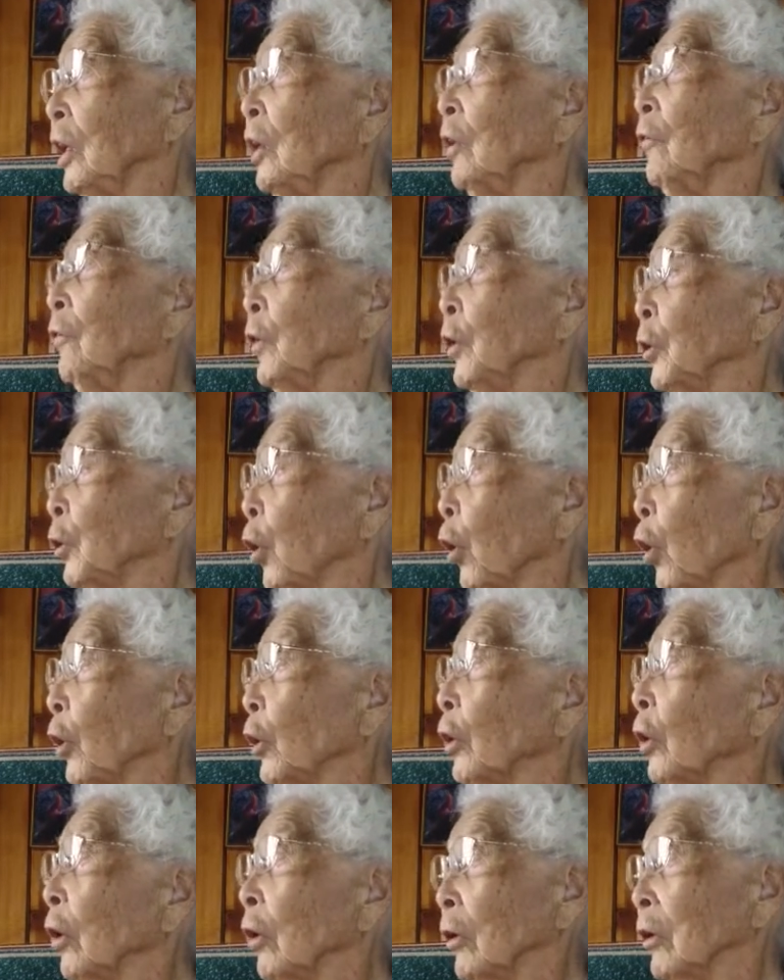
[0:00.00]
Even
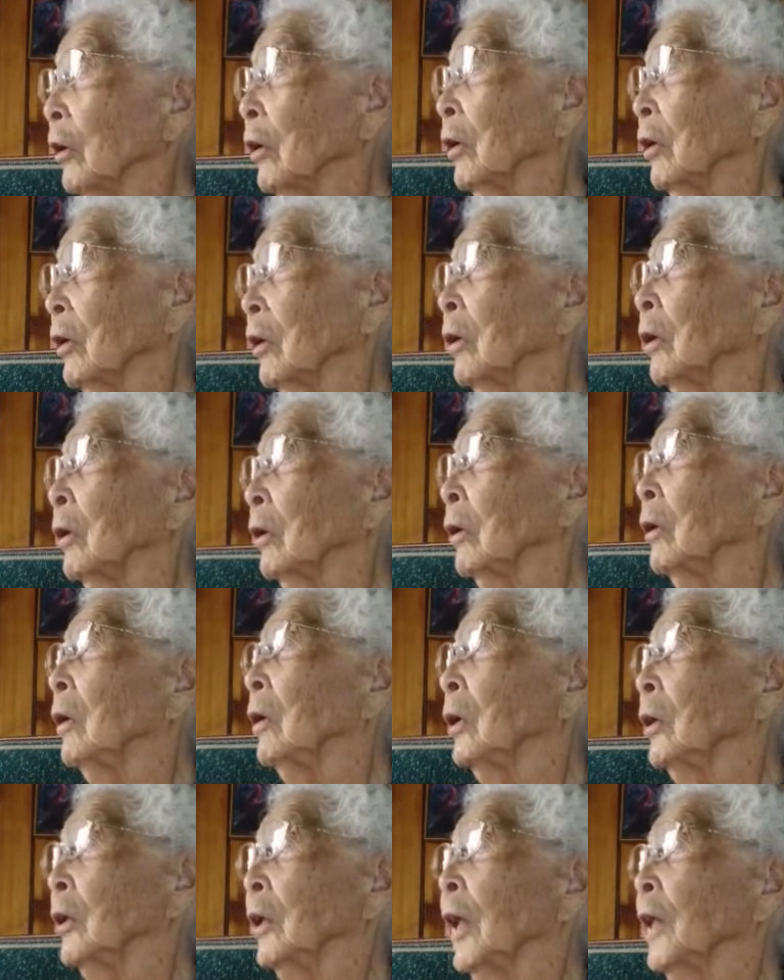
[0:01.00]
Daya,
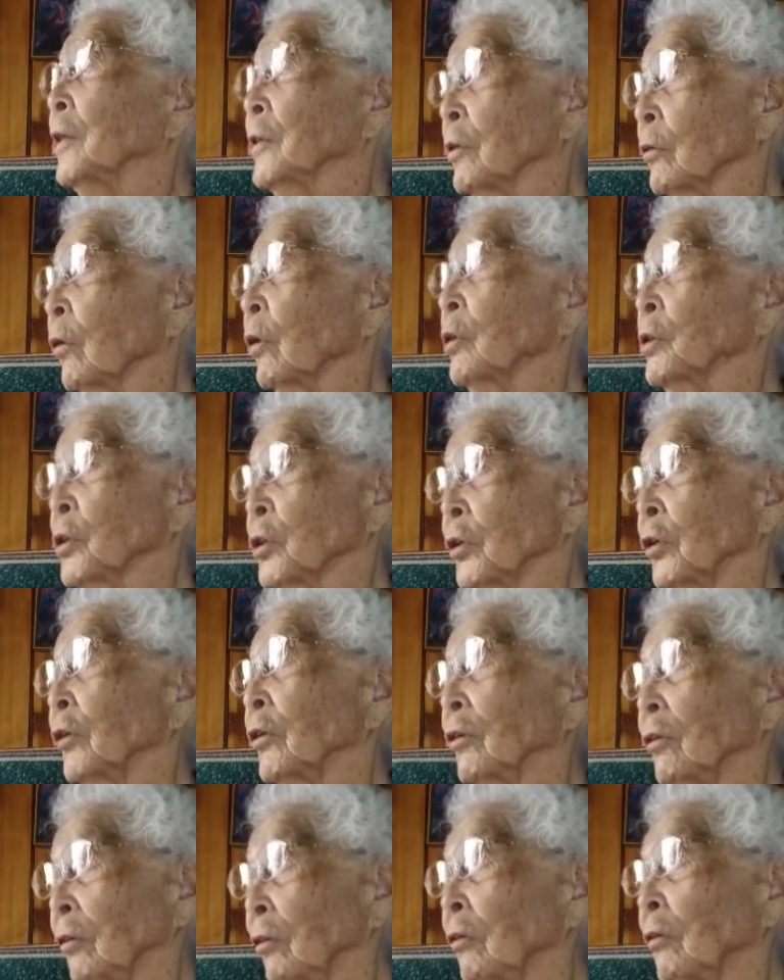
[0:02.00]
that's a Russian